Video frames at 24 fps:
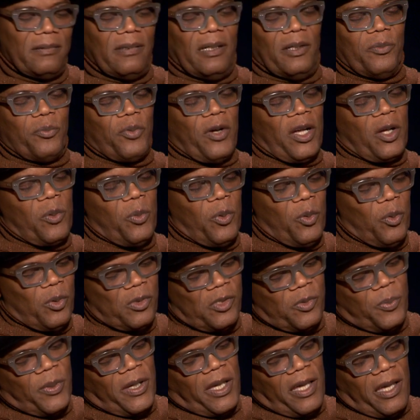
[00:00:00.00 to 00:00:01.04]
Unbreakable
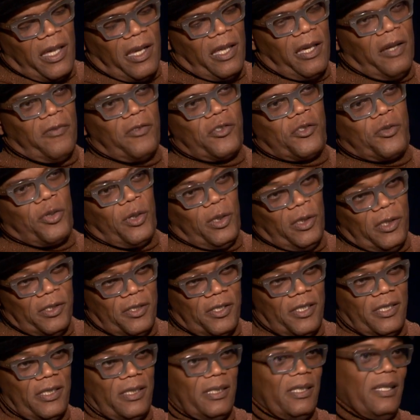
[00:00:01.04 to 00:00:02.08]
was the beginning of a
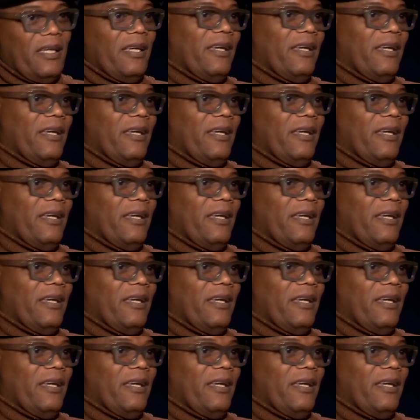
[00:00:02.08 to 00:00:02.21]
trilogy,